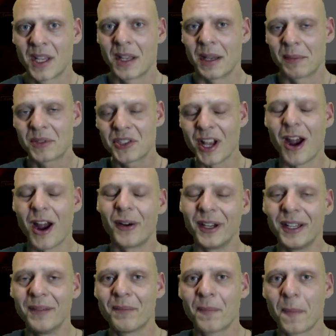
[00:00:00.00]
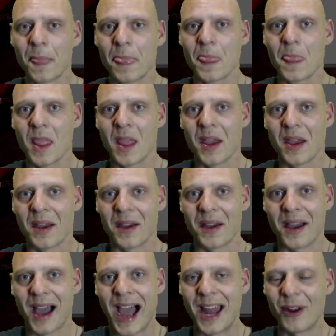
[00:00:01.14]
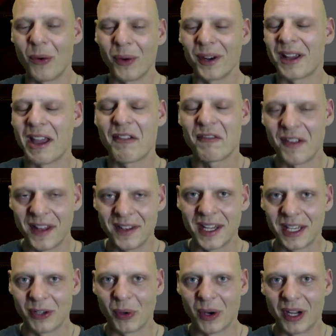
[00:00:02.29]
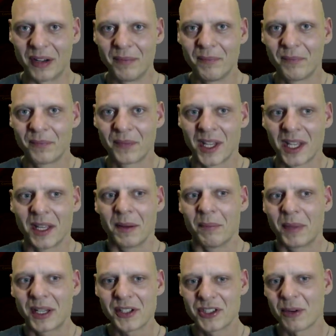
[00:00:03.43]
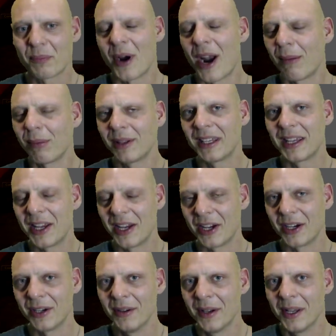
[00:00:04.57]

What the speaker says: I'm sorry, I don't want to offend anyone, because you're probably here